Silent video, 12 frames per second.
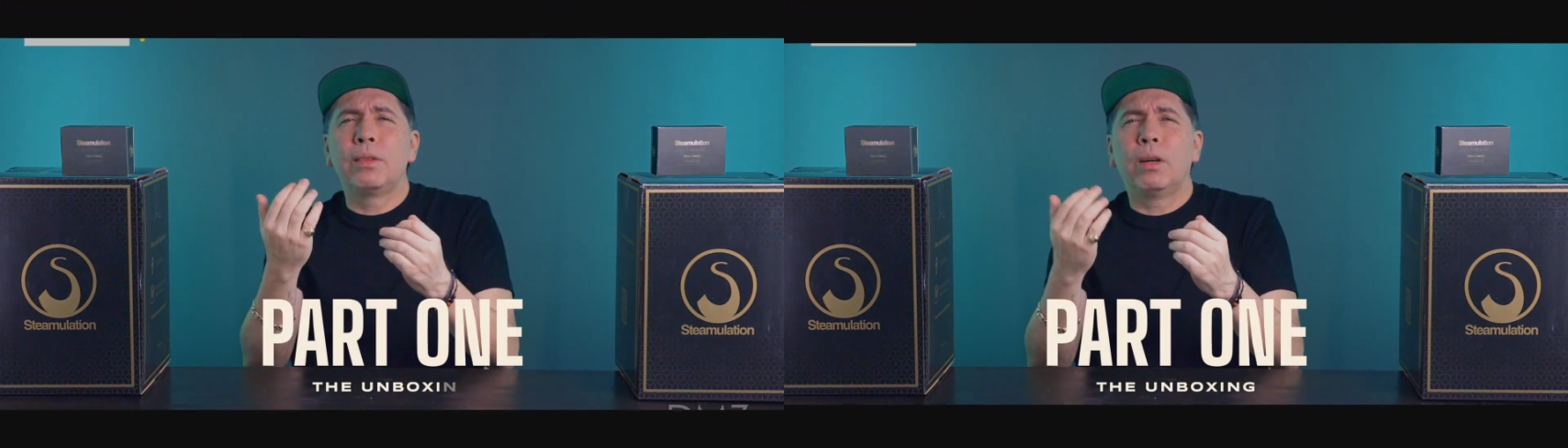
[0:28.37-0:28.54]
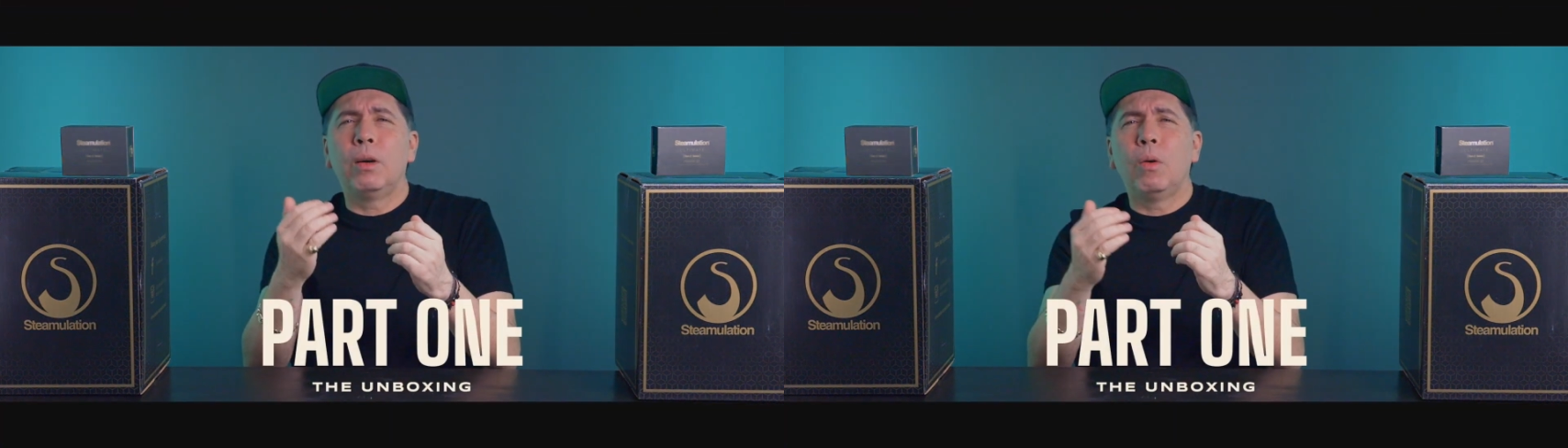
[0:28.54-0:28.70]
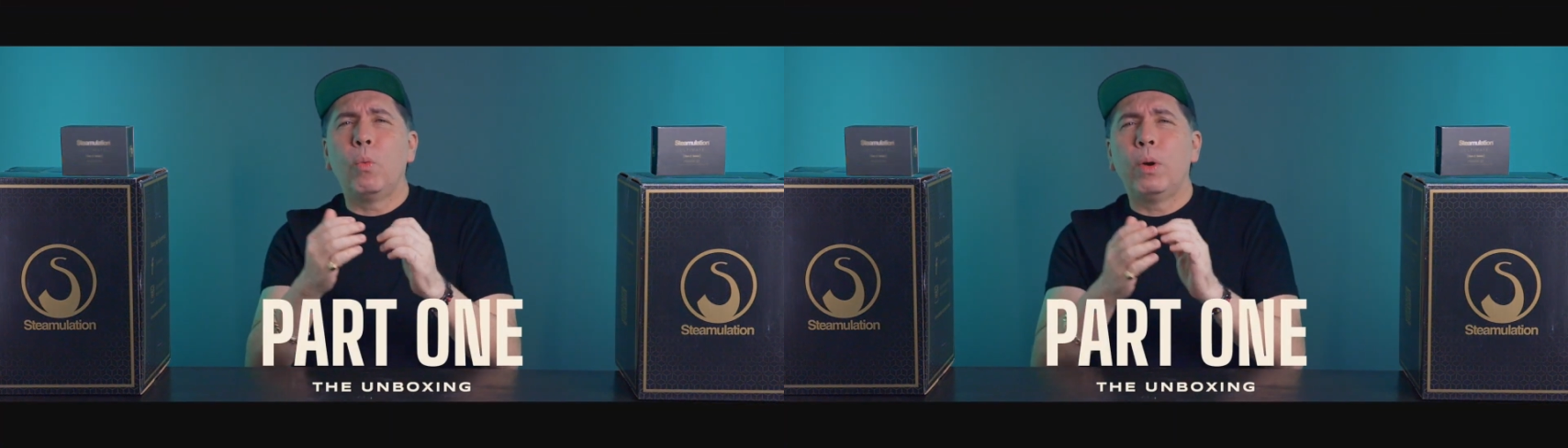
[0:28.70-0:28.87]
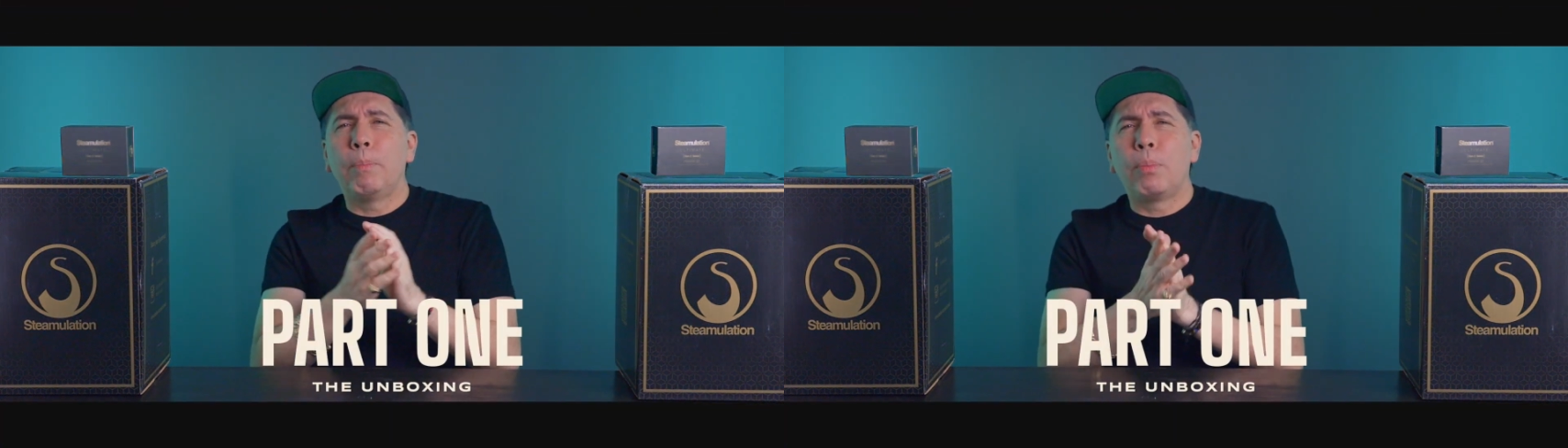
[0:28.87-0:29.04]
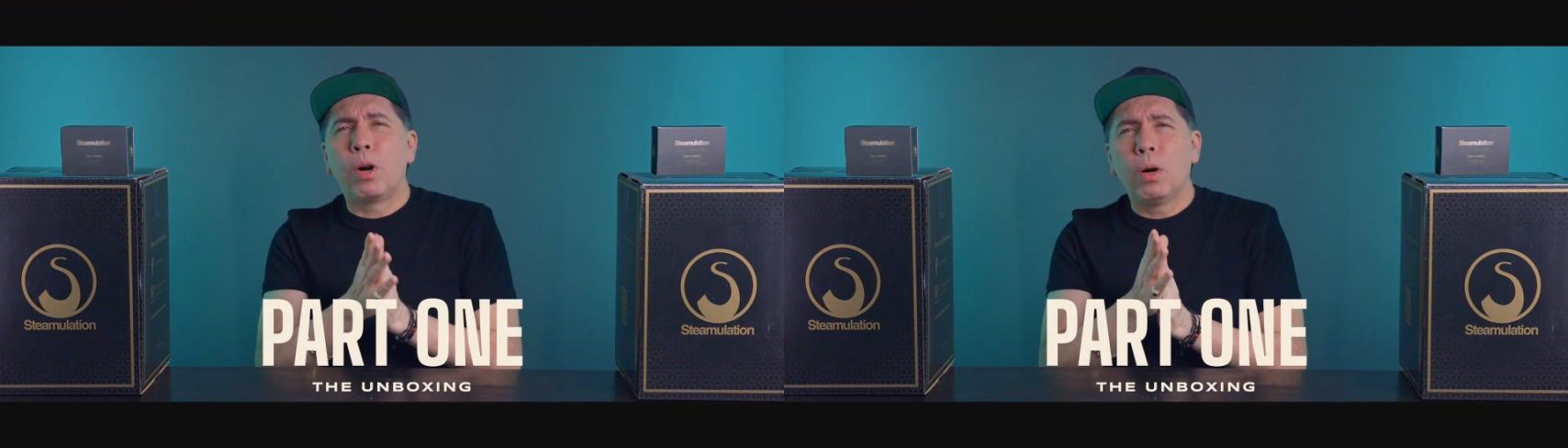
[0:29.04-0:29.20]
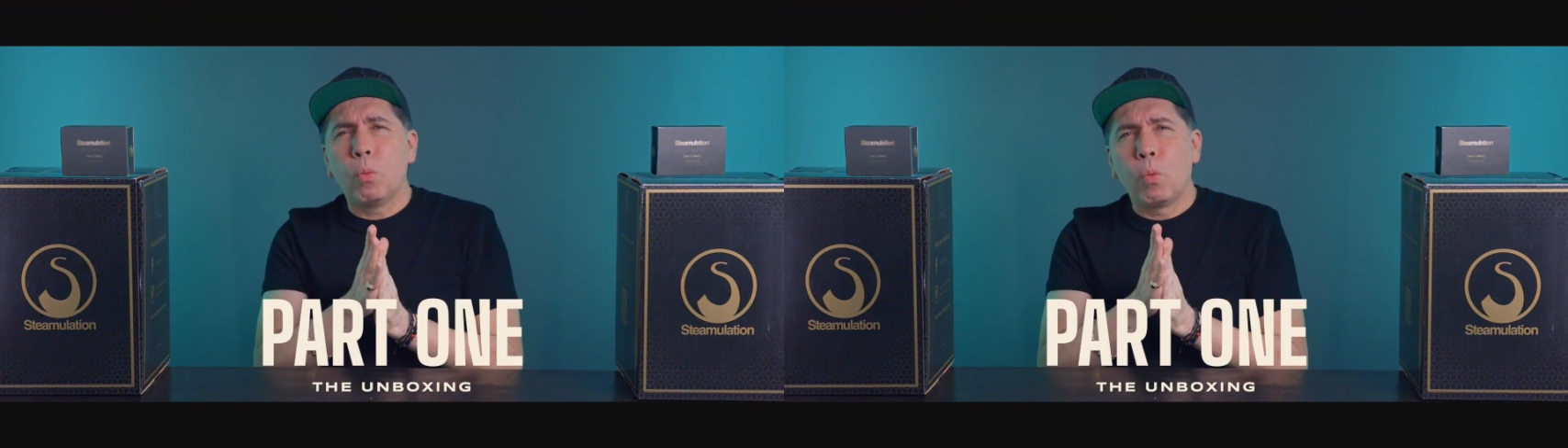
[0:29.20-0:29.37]
start with
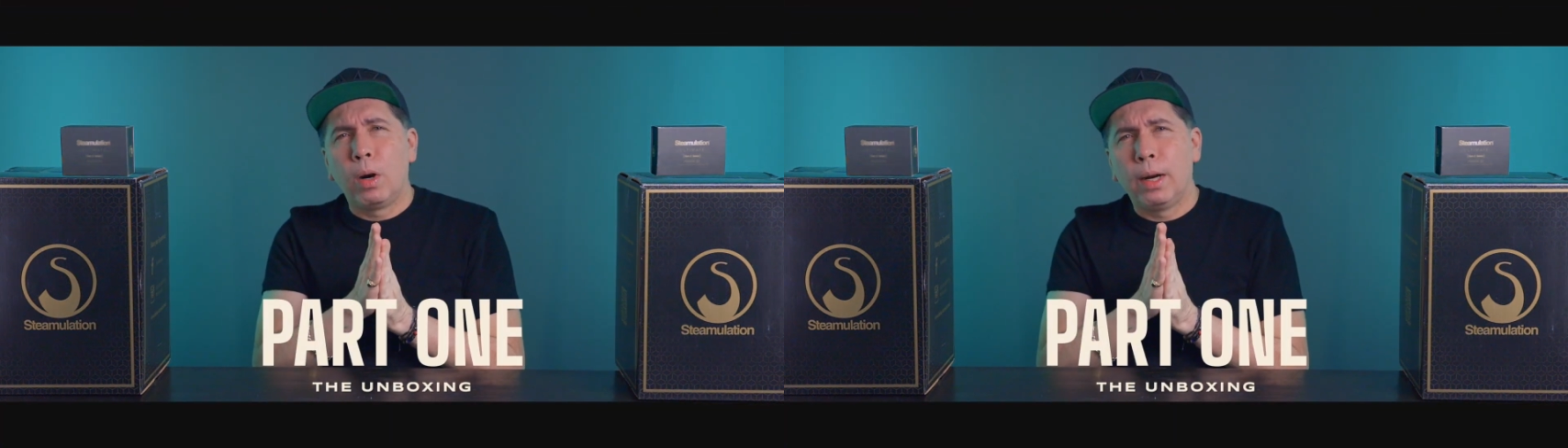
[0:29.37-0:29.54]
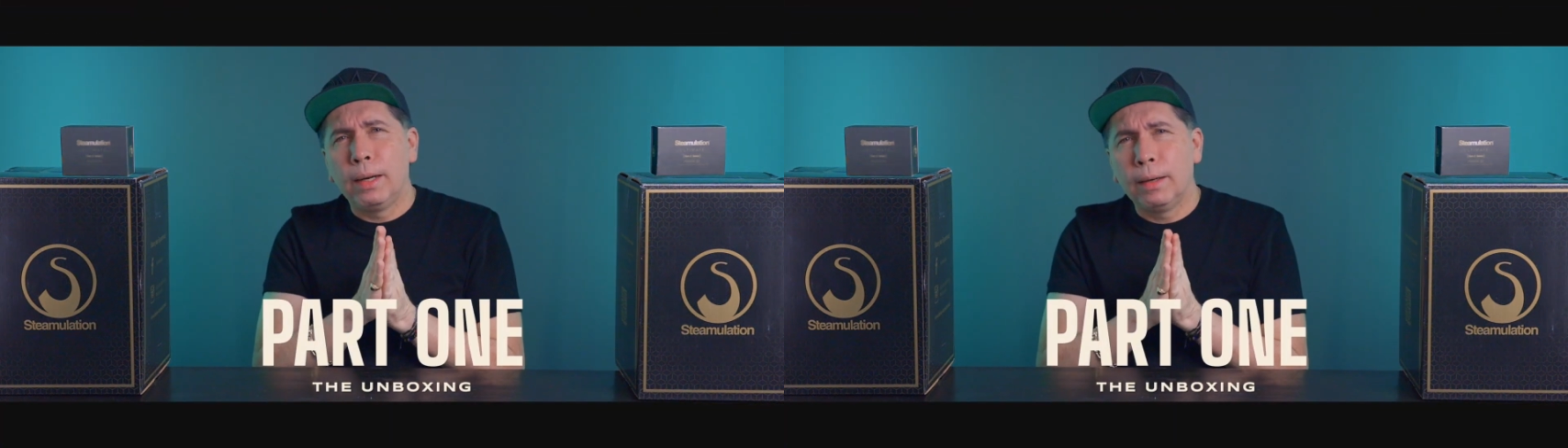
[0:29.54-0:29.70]
part 1,